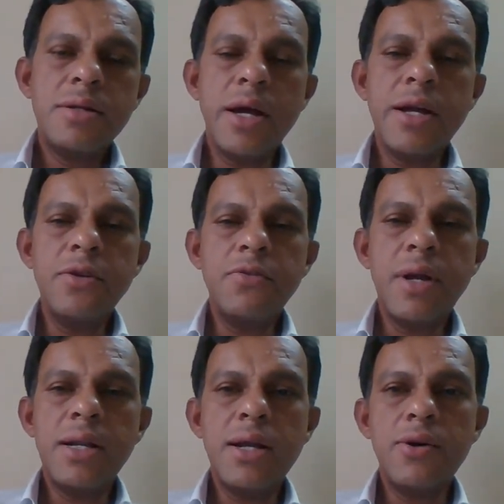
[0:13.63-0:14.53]
try to
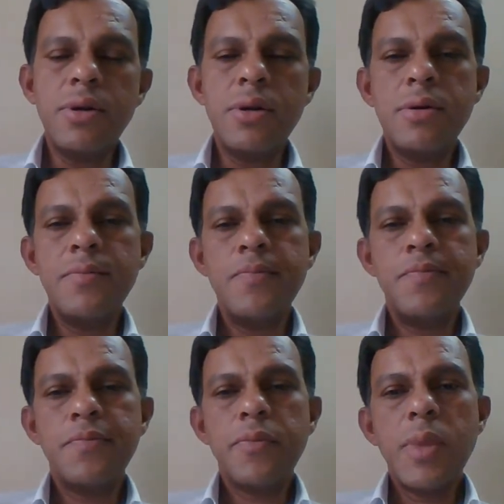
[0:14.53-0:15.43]
find out
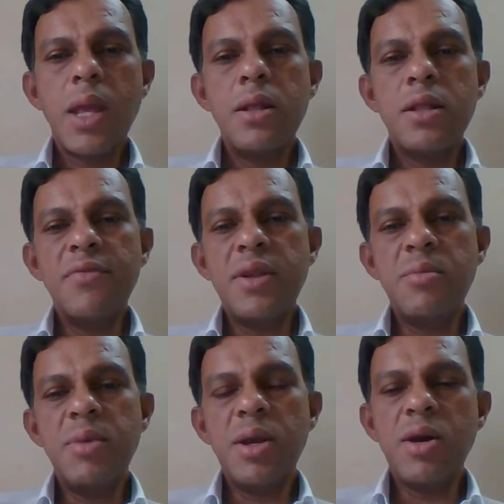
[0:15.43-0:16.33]
the
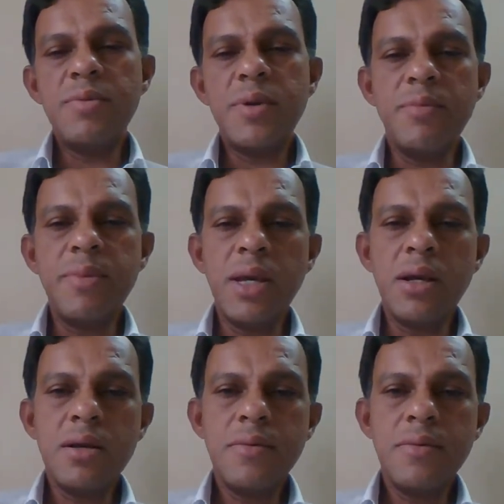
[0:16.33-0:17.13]
framing of topic,